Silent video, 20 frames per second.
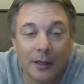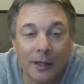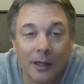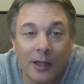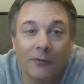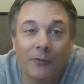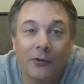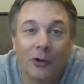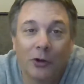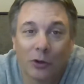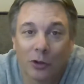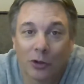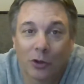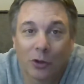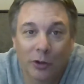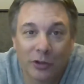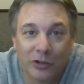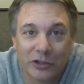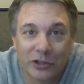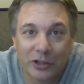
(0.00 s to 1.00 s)
If you're a
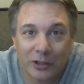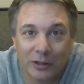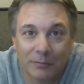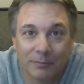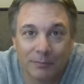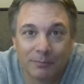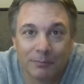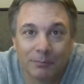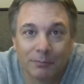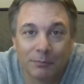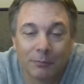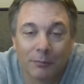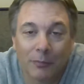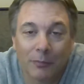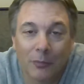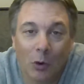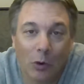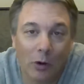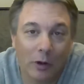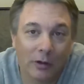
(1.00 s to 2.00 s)
Christian,
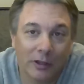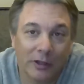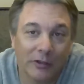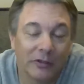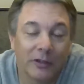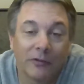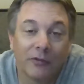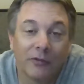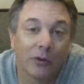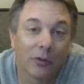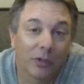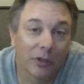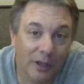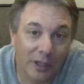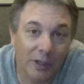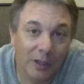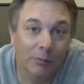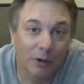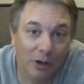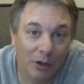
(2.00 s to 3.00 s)
or at least if you're
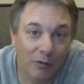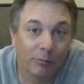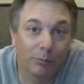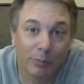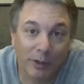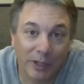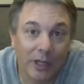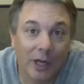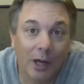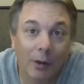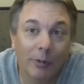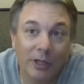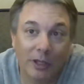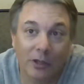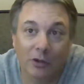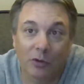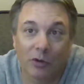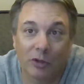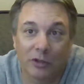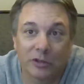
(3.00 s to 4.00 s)
thinking of
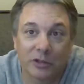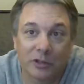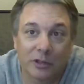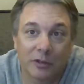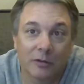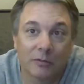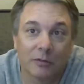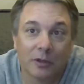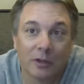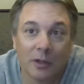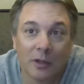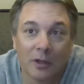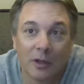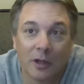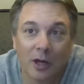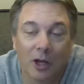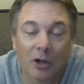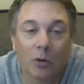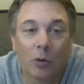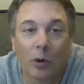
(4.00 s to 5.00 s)
becoming a Christian,
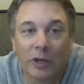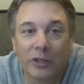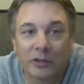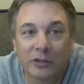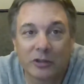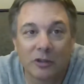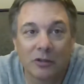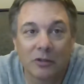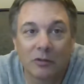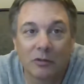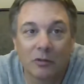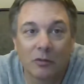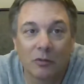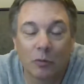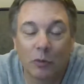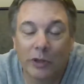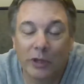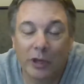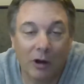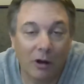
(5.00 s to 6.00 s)
a question
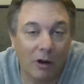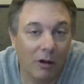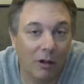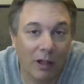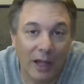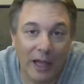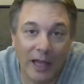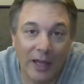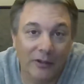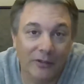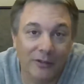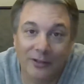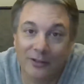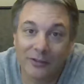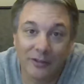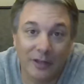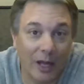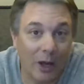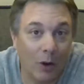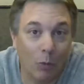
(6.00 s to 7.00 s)
we all ask
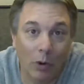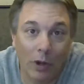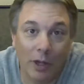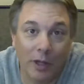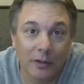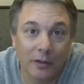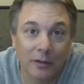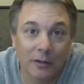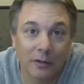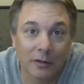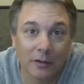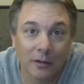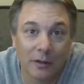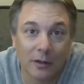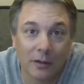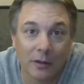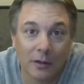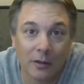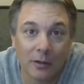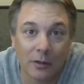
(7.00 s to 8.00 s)
is now what?
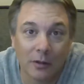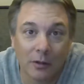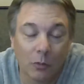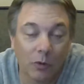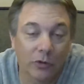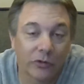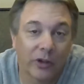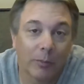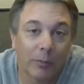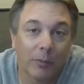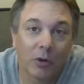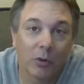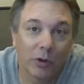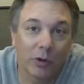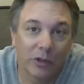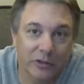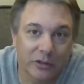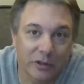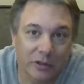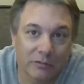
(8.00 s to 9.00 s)
Once I'm a
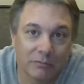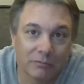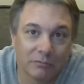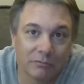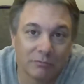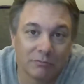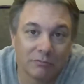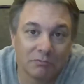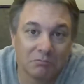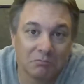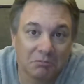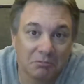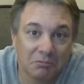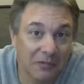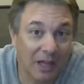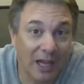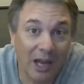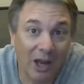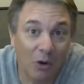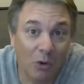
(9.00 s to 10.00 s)
Christian,
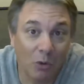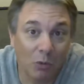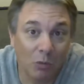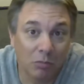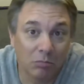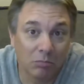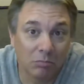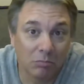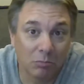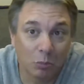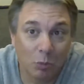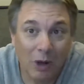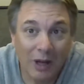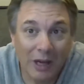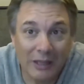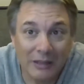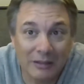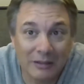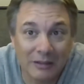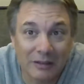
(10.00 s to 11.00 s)
now
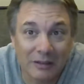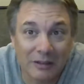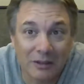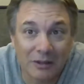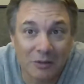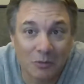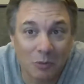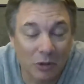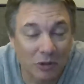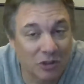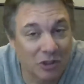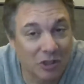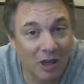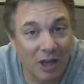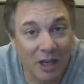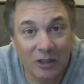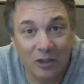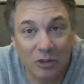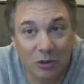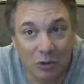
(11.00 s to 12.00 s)
what? What should
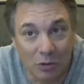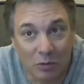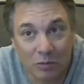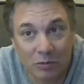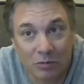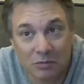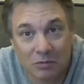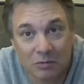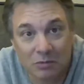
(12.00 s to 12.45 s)
I do?